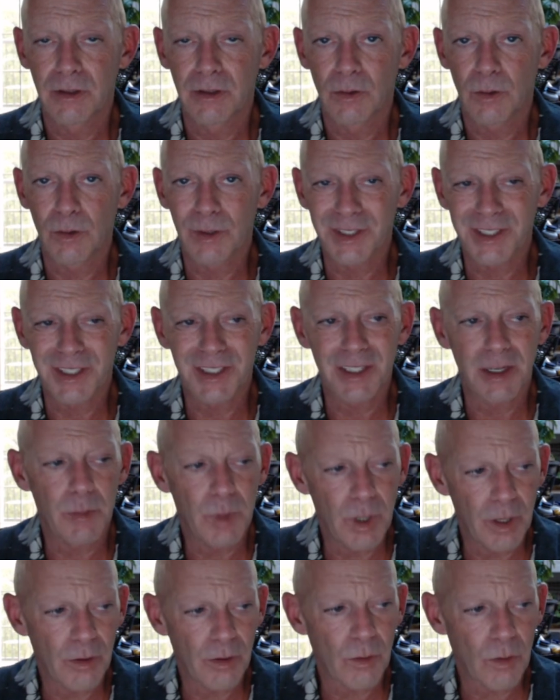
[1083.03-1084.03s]
or some
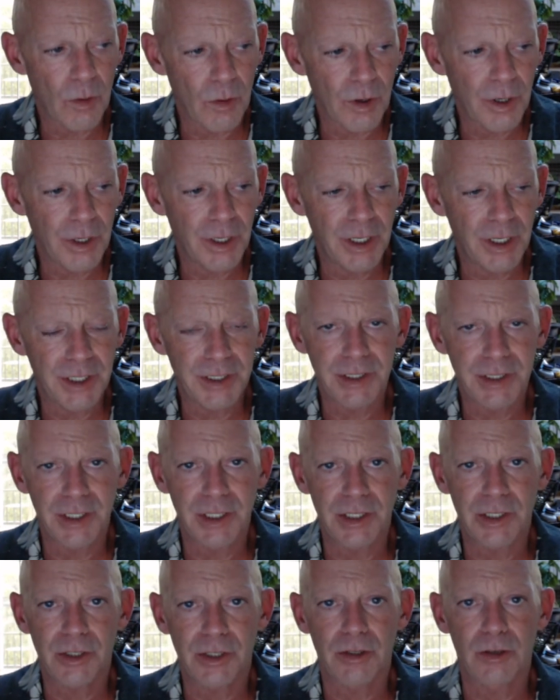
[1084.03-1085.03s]
other
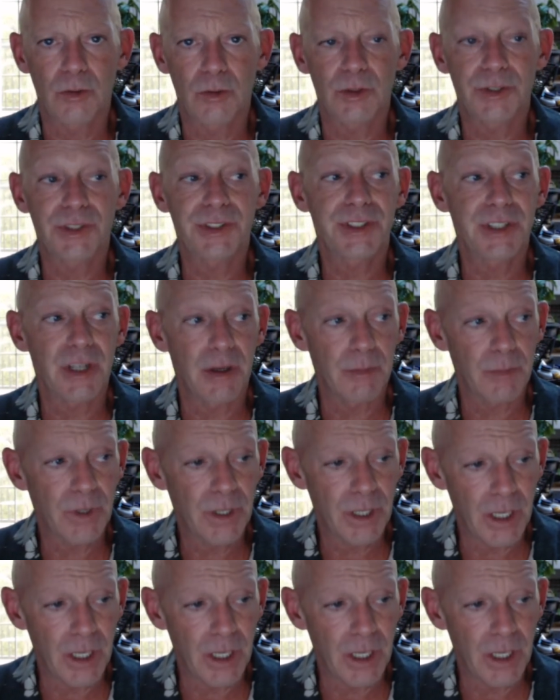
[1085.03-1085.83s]
organization or some